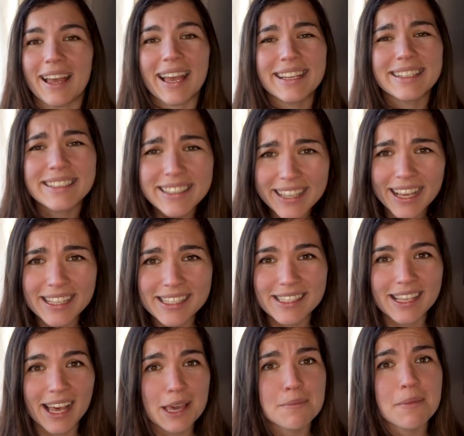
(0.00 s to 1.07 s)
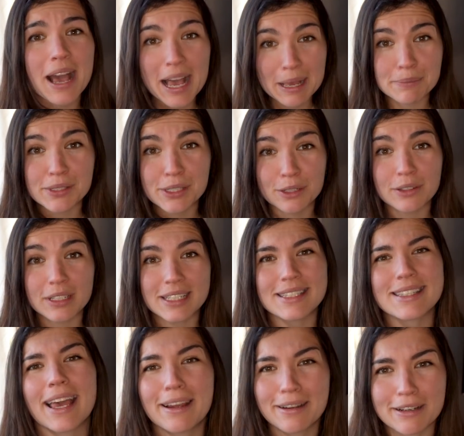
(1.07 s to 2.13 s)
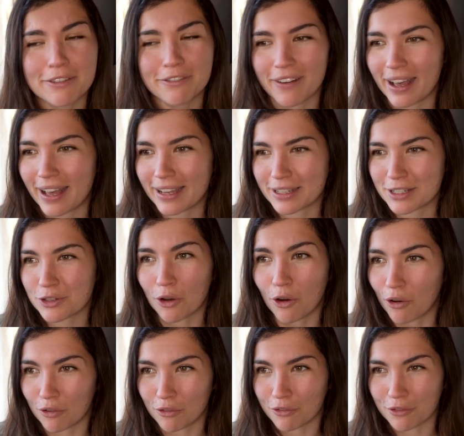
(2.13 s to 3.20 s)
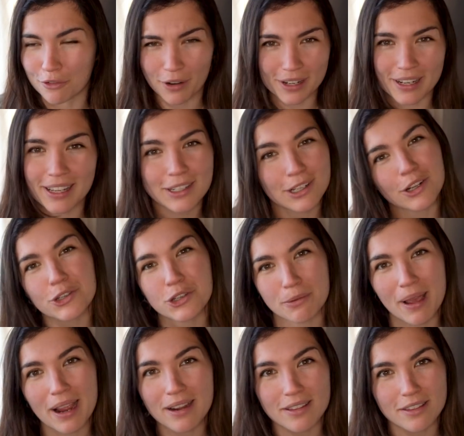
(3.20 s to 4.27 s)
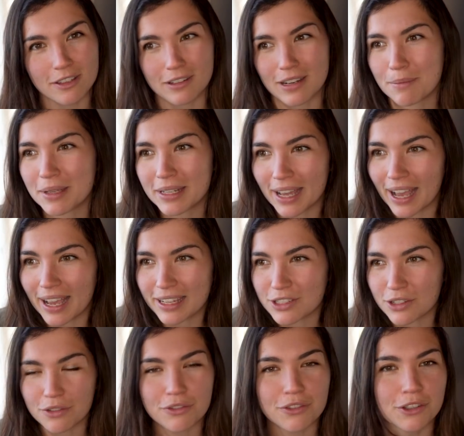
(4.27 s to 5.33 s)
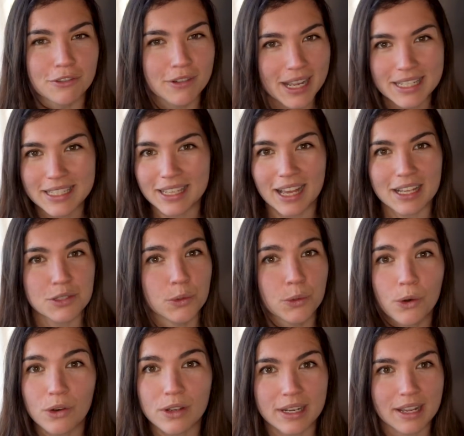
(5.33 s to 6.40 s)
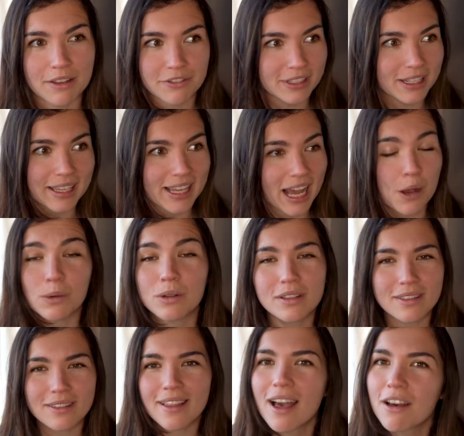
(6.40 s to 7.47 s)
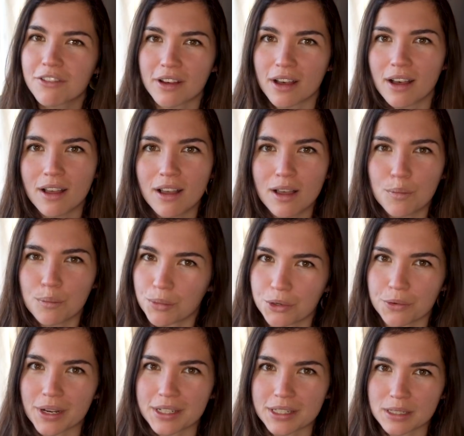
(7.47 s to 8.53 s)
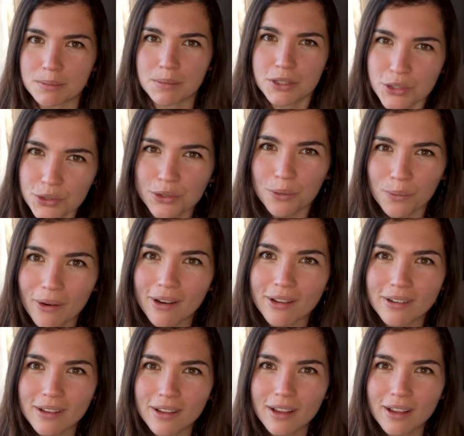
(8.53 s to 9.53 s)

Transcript: And yes, I'm absolutely terrified of running an ultramarathon. I mean, I don't feel ready at all and I feel like I will never be ready, but you know what?